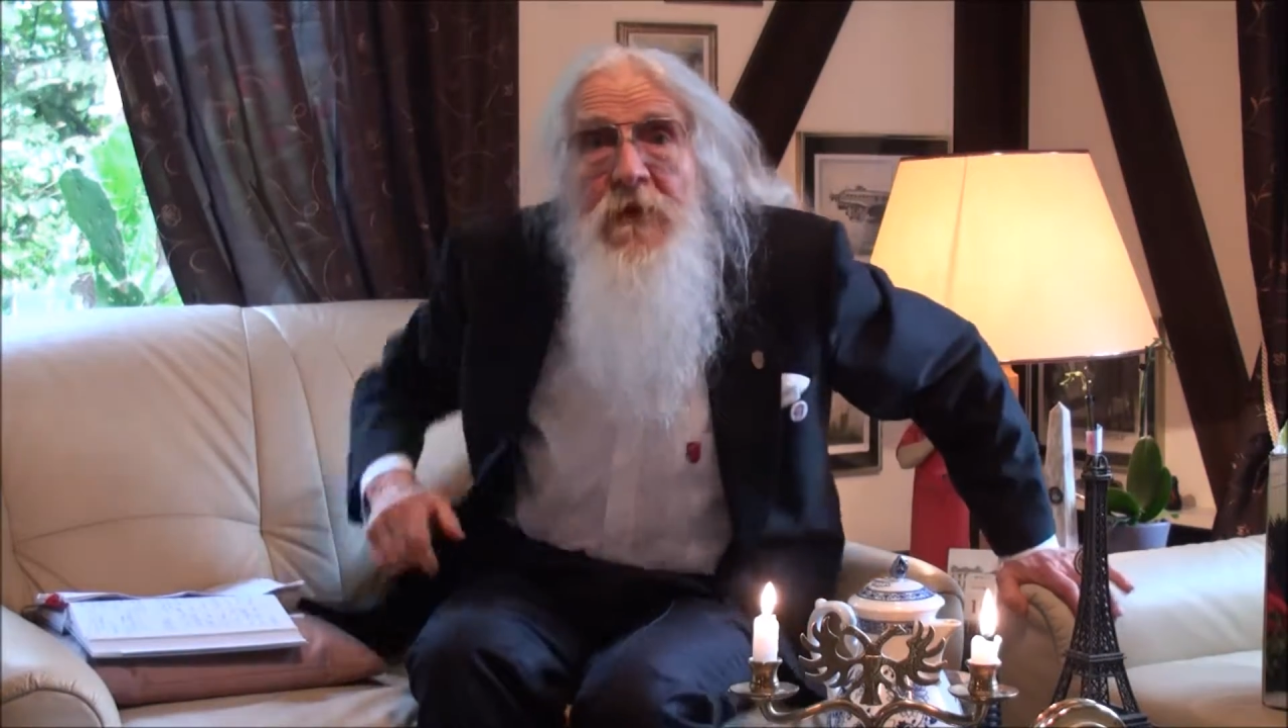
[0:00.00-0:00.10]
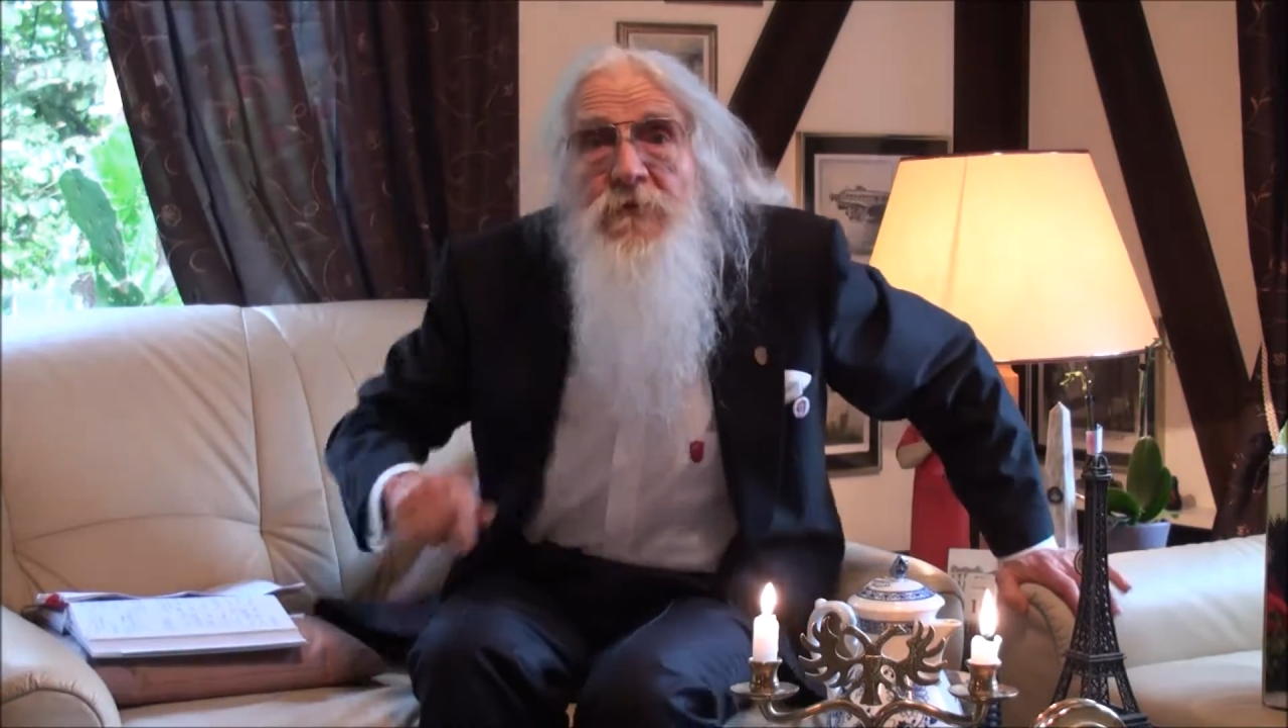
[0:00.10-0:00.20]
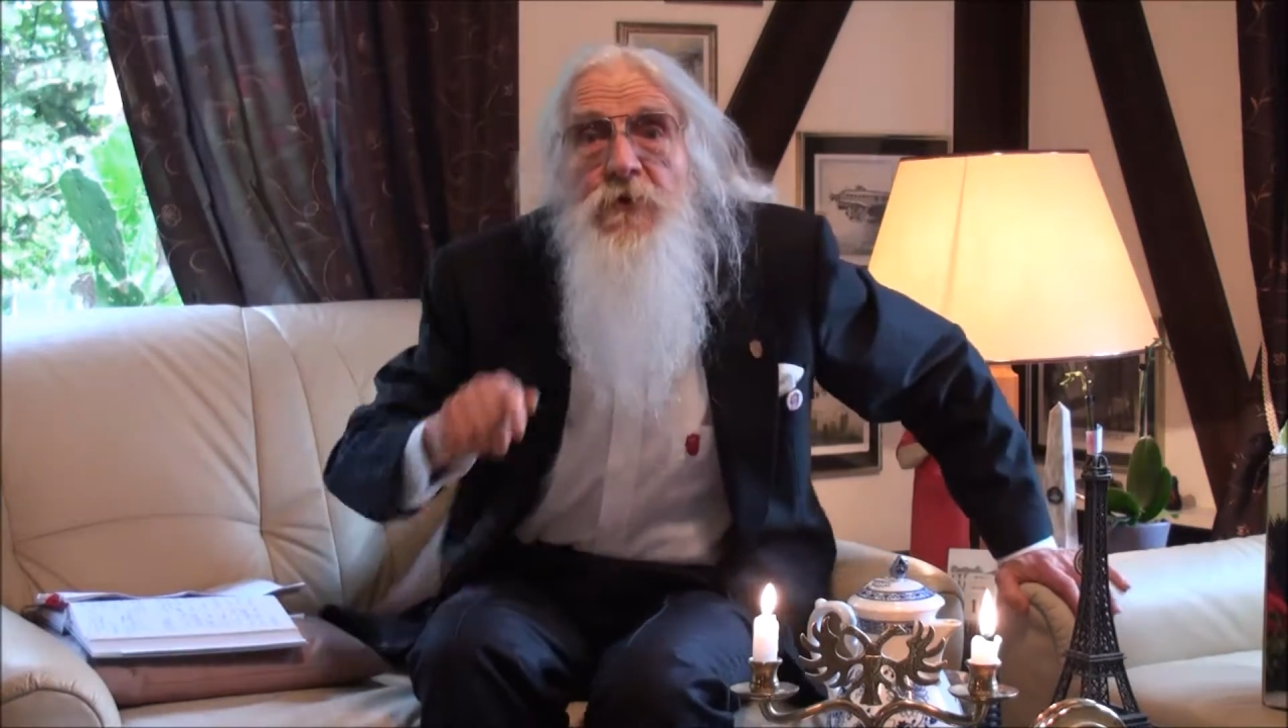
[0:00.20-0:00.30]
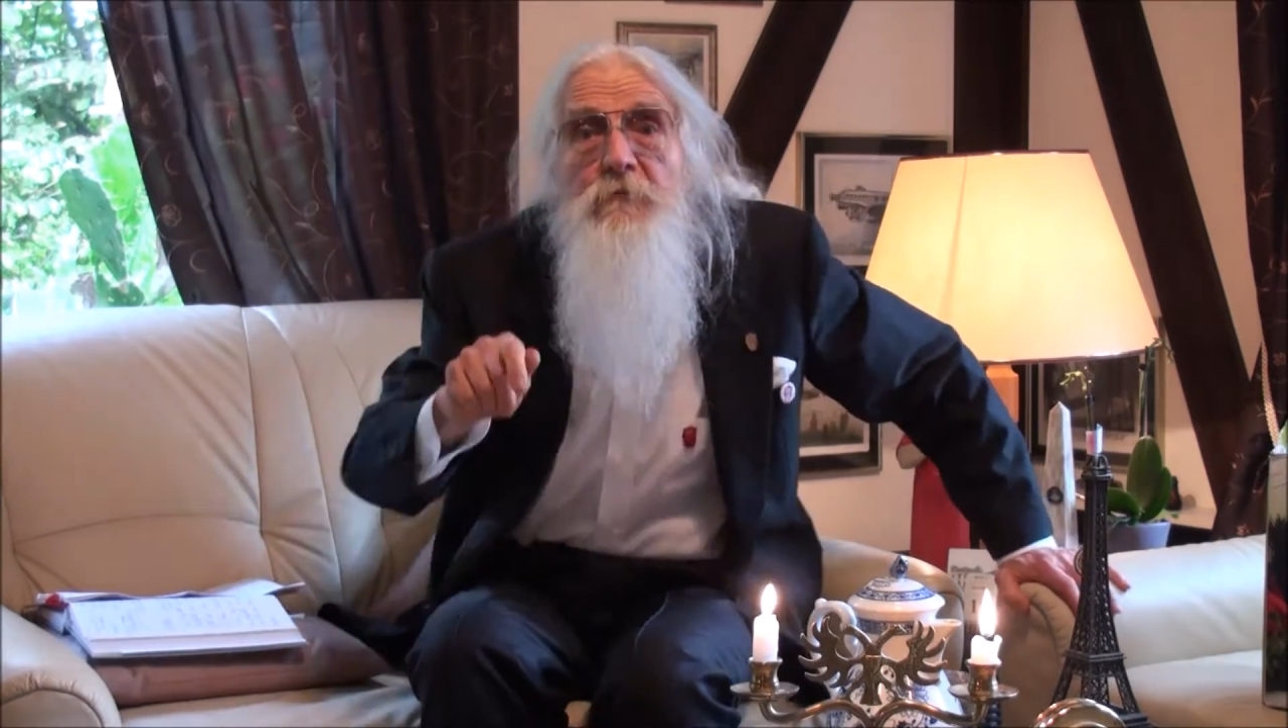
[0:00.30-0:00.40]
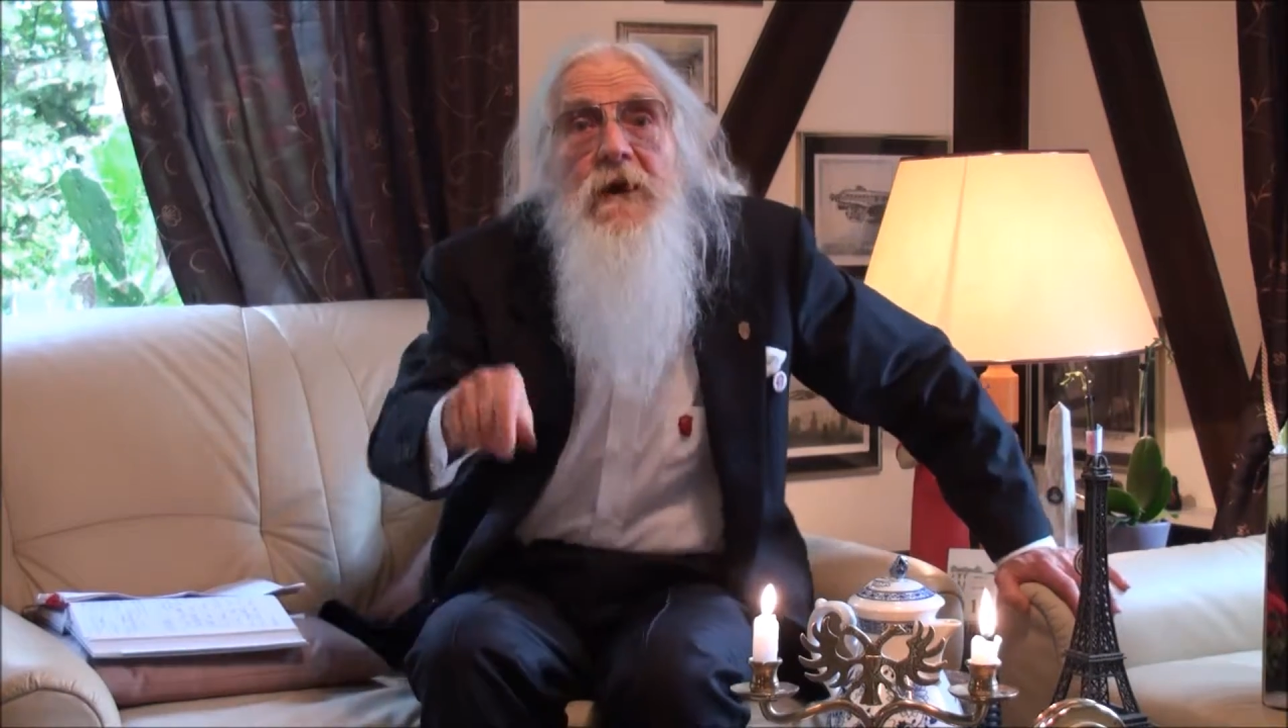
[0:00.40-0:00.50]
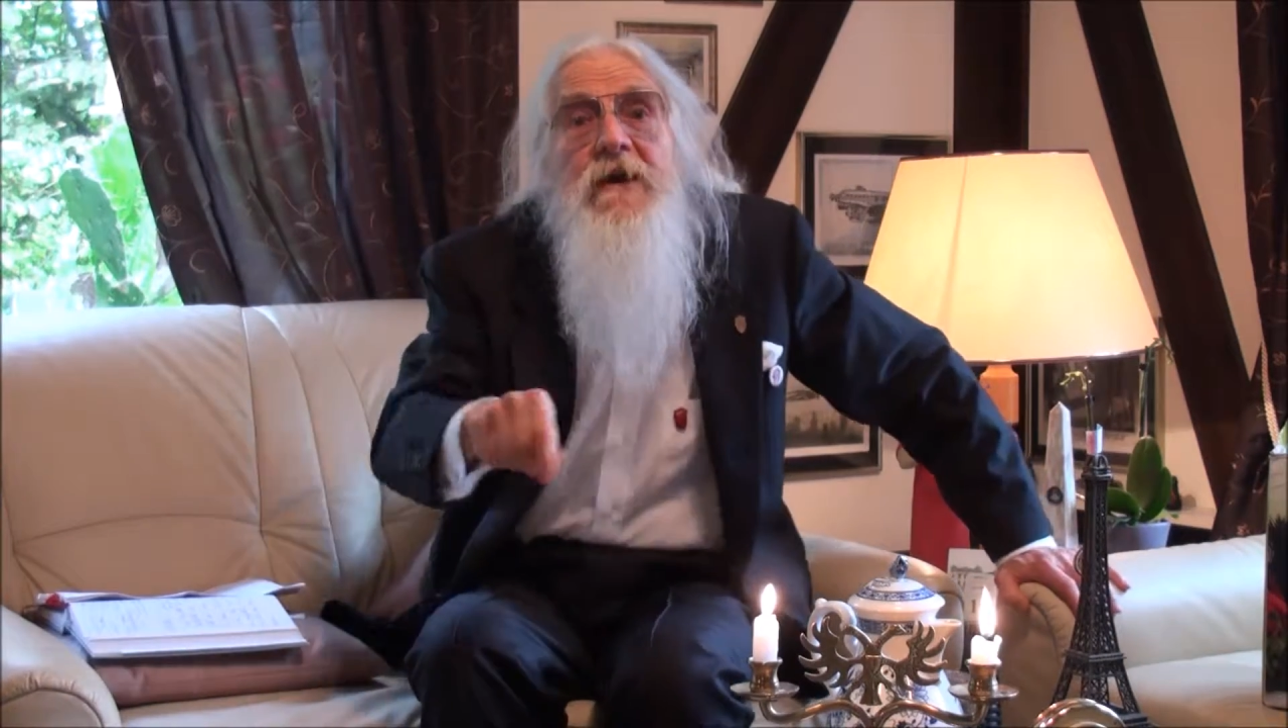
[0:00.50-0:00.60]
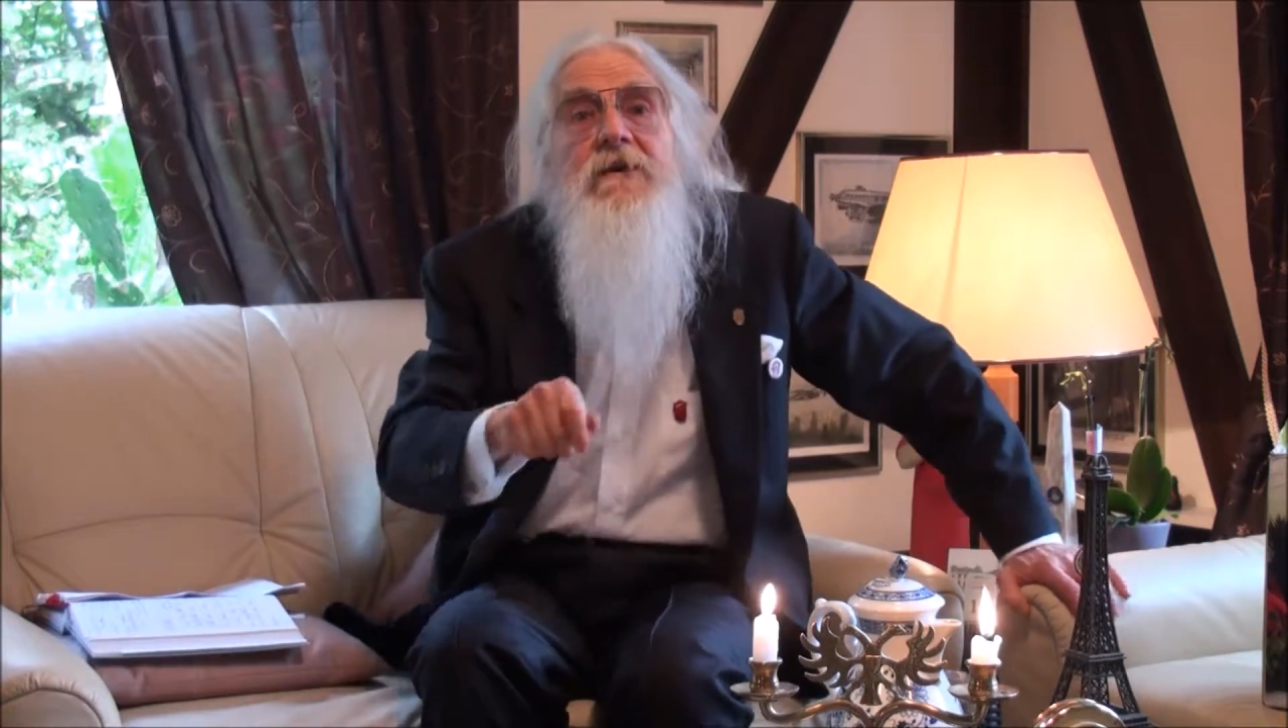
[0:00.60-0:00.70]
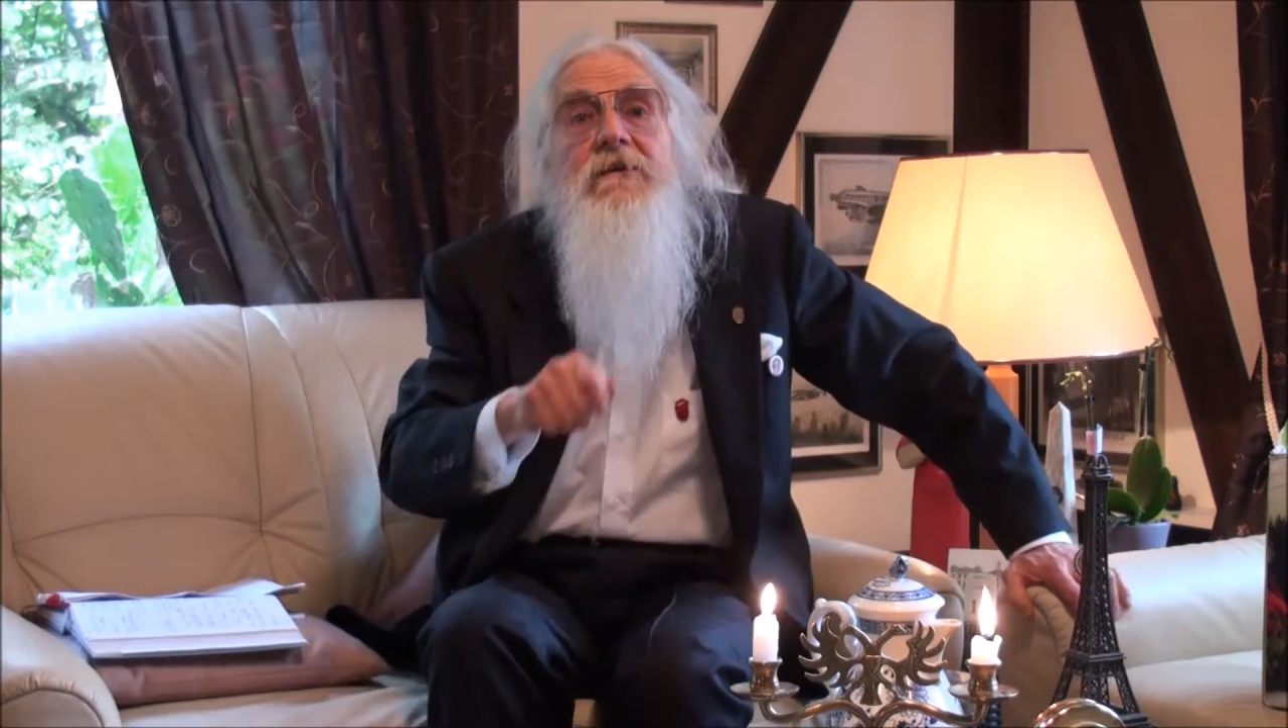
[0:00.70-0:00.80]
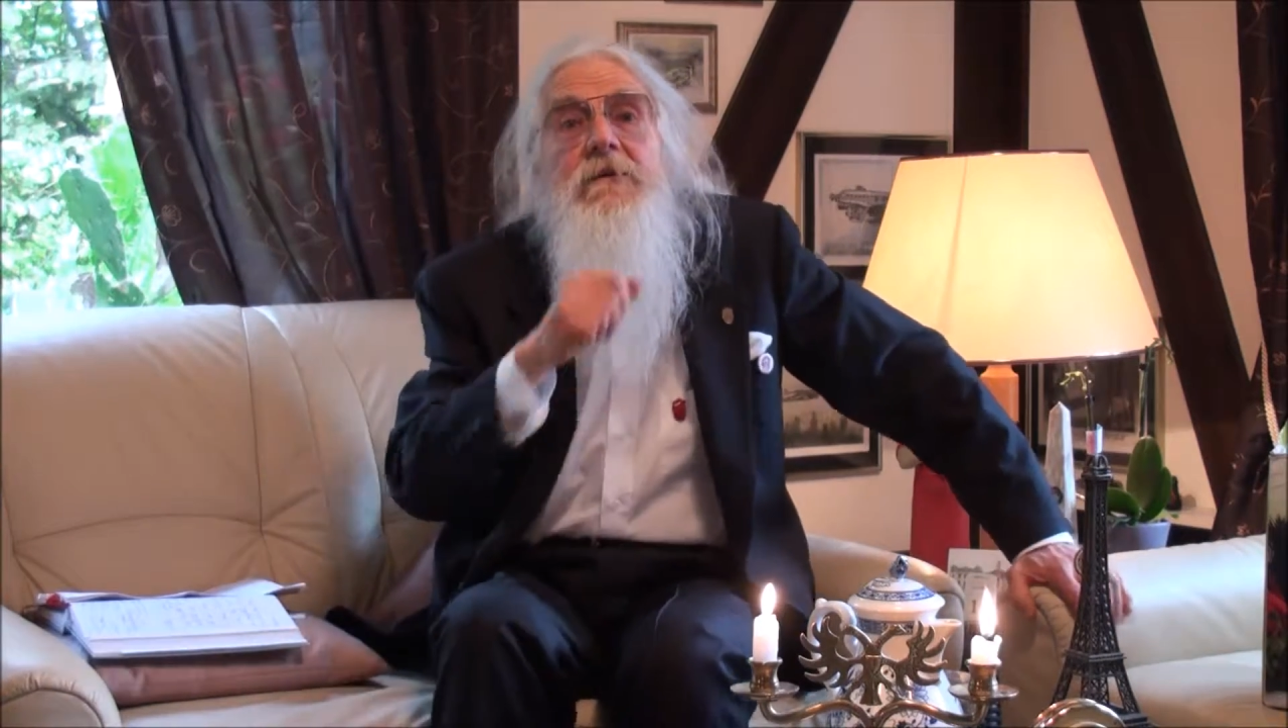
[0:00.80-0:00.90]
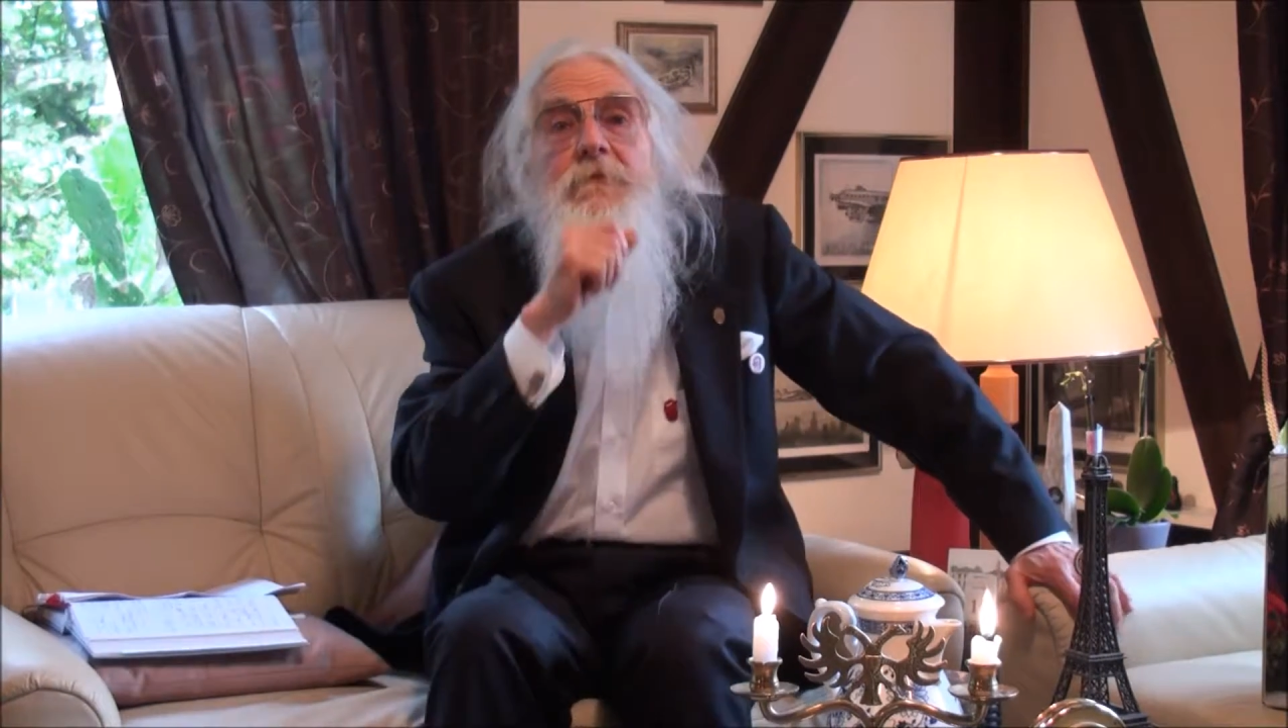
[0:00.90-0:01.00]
to make